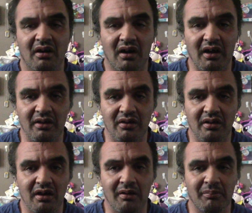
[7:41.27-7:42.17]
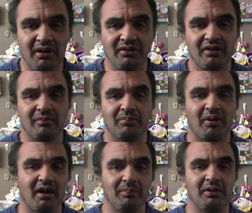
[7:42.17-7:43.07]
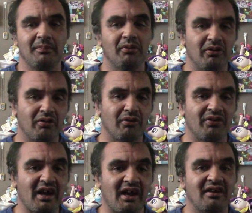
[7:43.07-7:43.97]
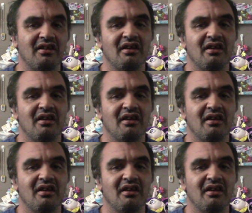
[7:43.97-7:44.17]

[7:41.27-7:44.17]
Pride uh, Month and Pride people and all that.